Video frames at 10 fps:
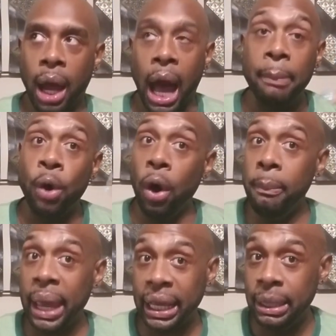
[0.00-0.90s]
I'm
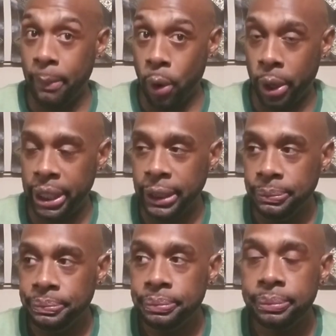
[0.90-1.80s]
going back in the morning
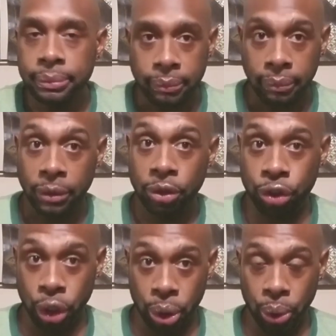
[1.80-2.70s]

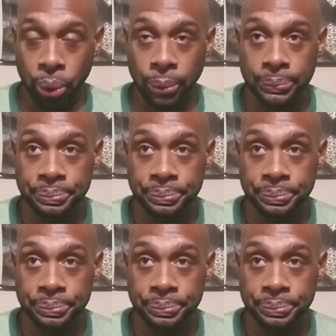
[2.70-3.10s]
to